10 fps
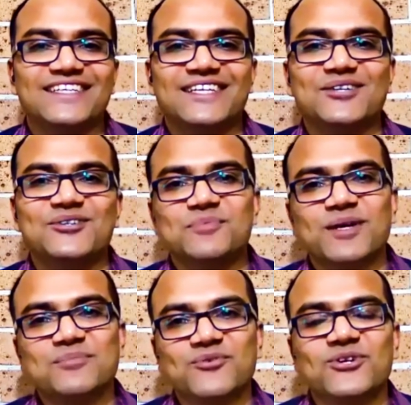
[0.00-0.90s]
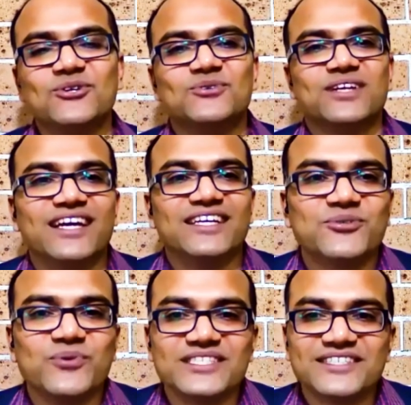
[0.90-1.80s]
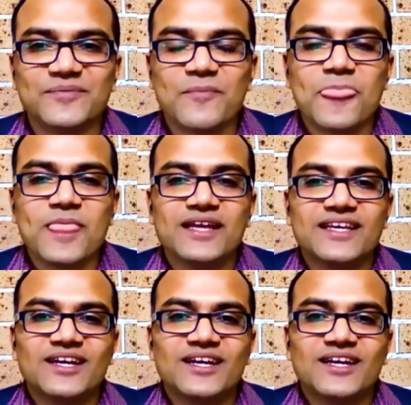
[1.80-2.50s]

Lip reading: And Usman, moving on to our last question.